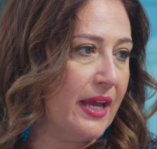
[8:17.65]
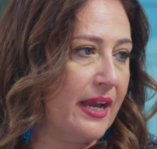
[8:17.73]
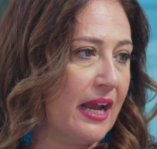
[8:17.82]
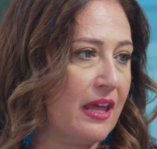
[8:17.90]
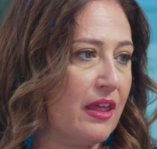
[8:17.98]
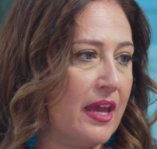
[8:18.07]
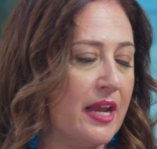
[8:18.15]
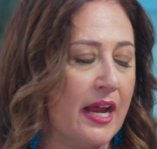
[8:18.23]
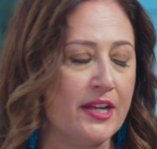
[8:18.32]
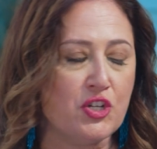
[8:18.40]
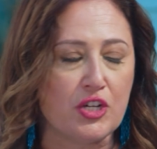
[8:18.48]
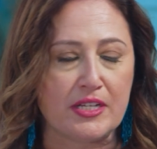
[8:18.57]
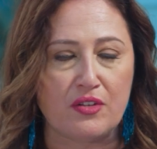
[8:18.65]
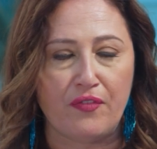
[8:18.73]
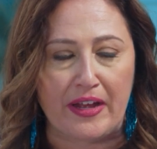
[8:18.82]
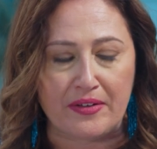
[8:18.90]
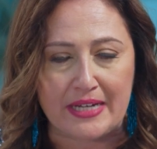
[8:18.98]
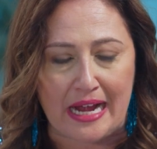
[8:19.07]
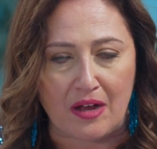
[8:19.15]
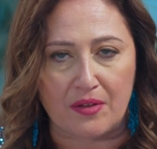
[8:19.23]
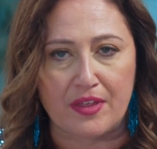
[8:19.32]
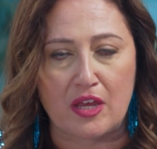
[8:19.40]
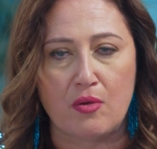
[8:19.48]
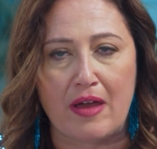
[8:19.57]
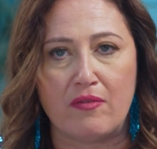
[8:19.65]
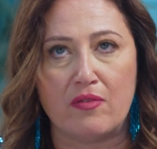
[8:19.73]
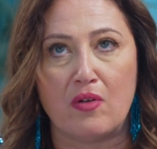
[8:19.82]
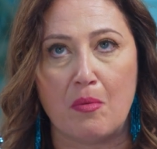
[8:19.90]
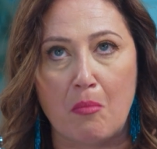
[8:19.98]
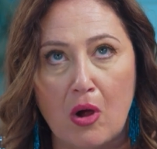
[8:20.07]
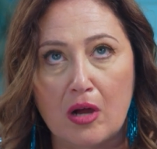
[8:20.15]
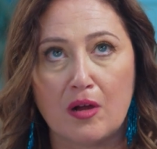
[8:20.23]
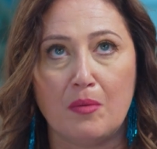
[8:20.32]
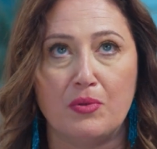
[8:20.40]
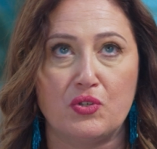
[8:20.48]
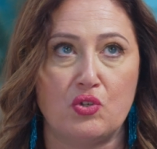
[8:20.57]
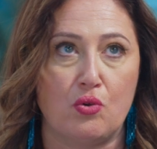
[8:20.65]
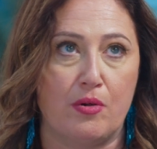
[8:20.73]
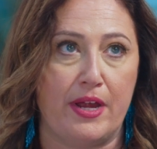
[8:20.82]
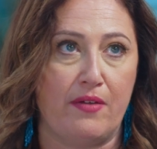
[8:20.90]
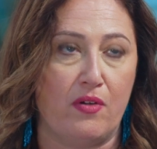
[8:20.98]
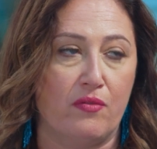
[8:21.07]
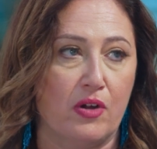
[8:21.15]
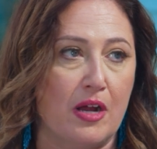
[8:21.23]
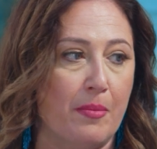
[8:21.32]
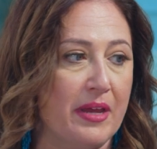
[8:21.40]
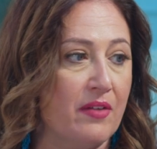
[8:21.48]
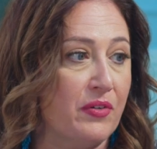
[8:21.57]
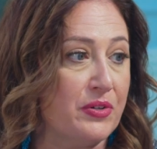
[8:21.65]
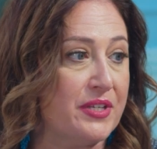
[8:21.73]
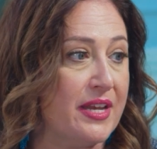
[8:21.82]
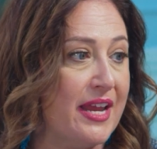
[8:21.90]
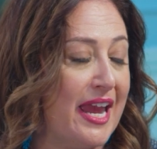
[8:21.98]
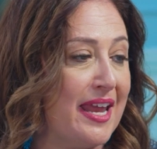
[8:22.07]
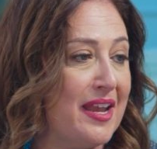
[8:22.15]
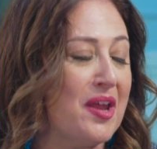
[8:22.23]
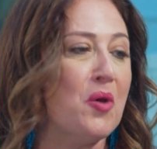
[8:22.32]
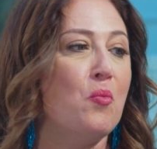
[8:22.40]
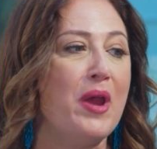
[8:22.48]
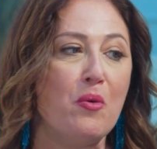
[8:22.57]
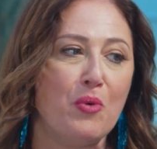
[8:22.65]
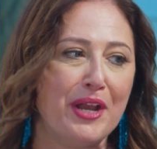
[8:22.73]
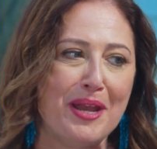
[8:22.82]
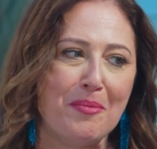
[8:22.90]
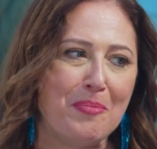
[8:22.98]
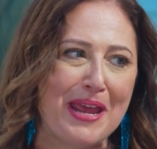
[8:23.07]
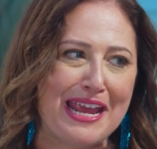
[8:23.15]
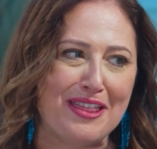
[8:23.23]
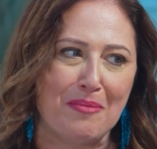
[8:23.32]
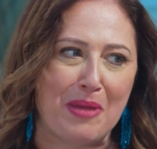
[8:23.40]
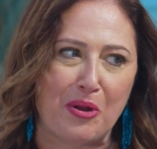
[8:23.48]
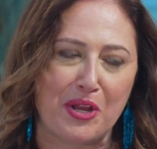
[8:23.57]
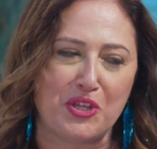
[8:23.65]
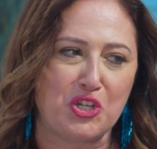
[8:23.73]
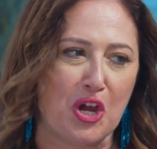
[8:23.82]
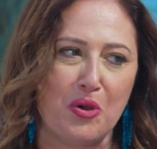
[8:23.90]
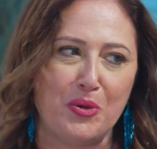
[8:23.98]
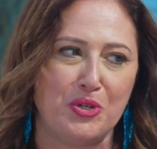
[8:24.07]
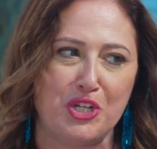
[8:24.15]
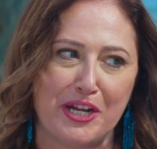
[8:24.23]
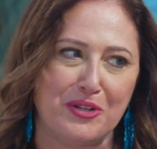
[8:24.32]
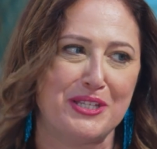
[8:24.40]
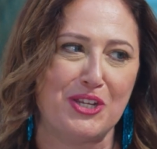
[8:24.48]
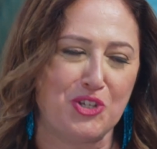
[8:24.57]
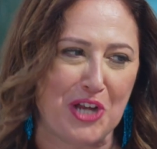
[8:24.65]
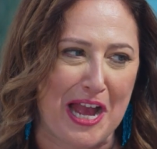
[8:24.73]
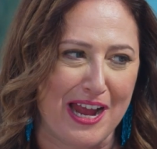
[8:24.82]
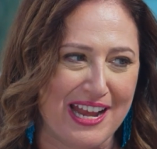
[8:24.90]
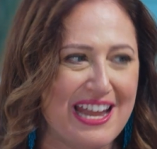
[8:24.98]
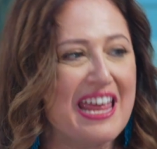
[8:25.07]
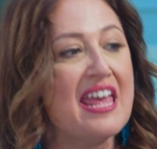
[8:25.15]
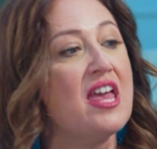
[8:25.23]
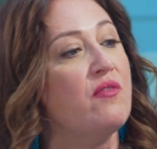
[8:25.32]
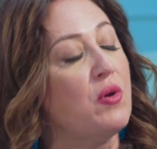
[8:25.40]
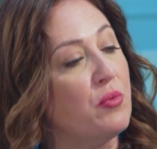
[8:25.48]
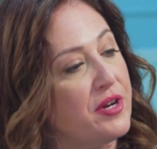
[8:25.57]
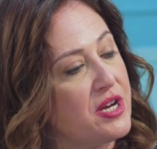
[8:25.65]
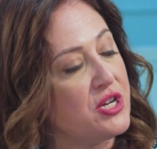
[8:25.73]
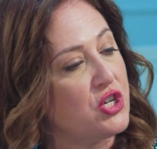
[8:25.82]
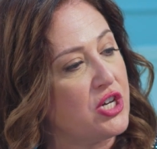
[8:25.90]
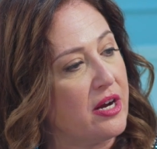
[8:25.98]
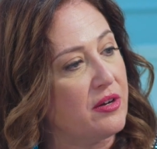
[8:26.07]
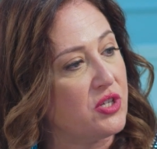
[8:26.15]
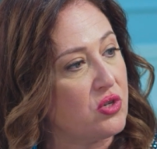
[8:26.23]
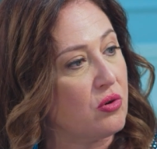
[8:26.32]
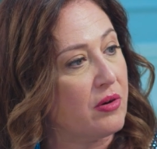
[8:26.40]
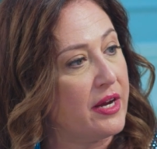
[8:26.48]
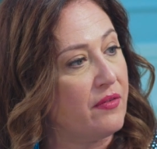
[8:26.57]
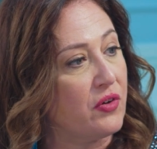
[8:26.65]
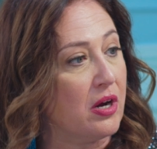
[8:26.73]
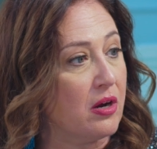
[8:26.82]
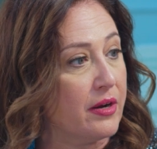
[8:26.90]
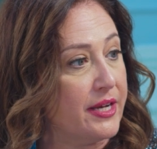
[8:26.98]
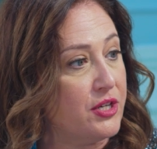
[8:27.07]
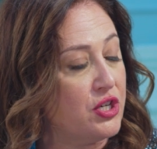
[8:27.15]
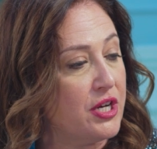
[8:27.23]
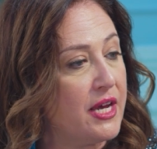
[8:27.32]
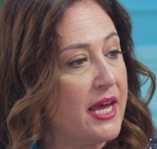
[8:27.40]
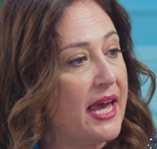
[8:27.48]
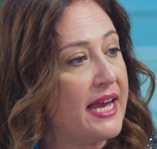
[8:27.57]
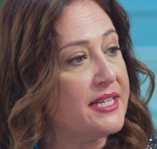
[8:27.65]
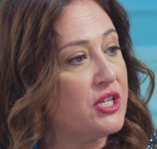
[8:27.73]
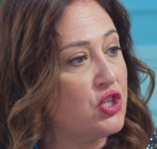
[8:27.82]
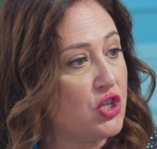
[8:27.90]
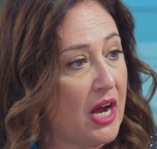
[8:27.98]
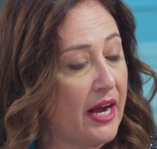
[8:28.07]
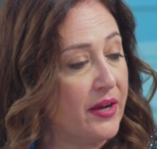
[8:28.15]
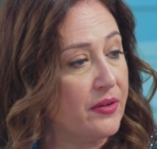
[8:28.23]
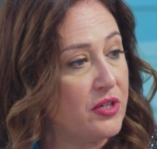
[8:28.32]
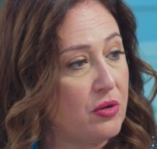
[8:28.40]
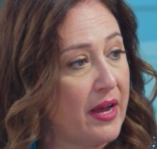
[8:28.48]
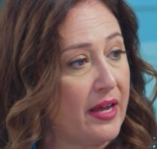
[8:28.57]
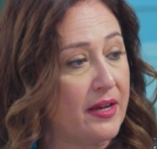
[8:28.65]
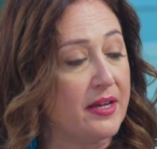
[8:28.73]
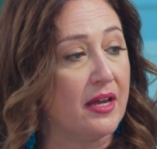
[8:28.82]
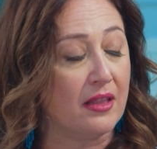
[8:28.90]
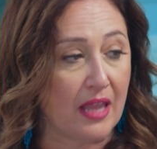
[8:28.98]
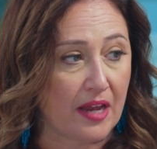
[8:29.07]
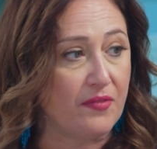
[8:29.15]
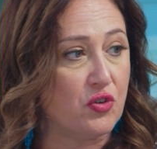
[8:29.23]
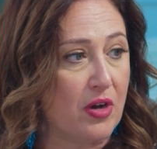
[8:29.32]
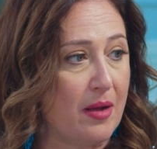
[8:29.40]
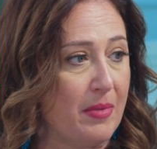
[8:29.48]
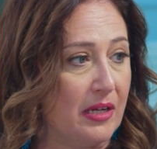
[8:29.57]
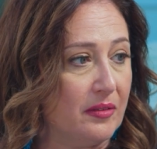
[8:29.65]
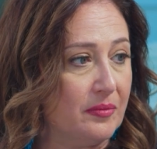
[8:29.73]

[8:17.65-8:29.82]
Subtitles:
And I just found out that you have a remarkable story of overcoming adversity, and we wouldn't be the Meredith Show who shares the shine if we wouldn't share a story of courage. As a child, you had a lot of trauma.